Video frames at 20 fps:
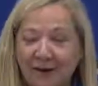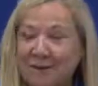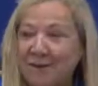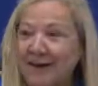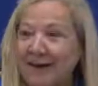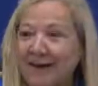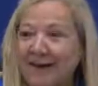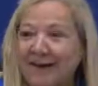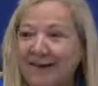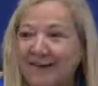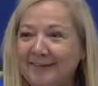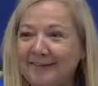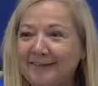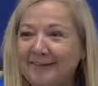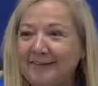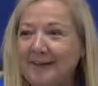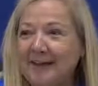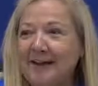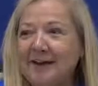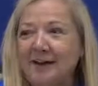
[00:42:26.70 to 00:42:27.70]
Okay.
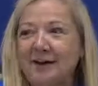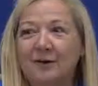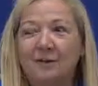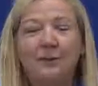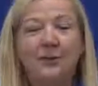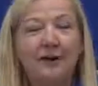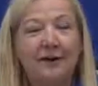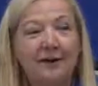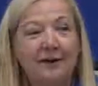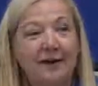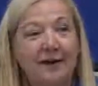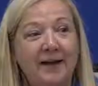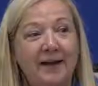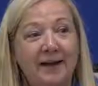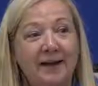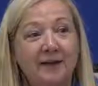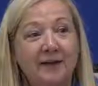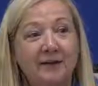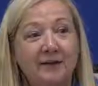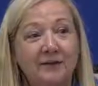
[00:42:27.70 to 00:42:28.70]
Well,
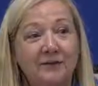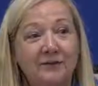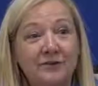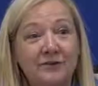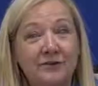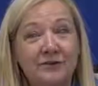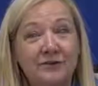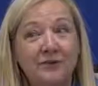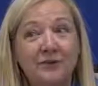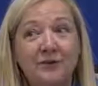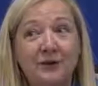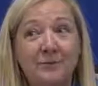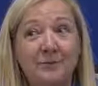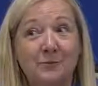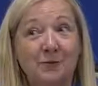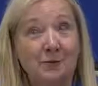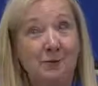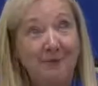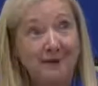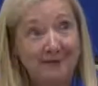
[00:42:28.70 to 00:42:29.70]
I urge you to get
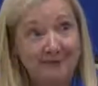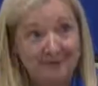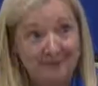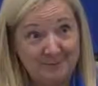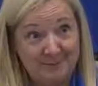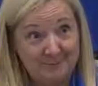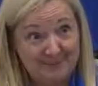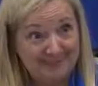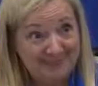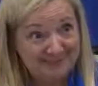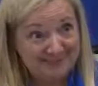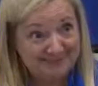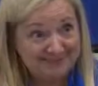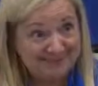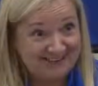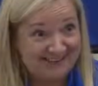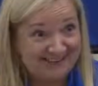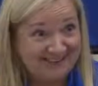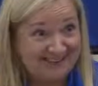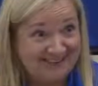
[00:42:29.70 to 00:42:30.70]
more pizza,
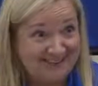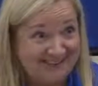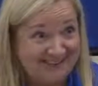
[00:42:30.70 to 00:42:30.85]
please.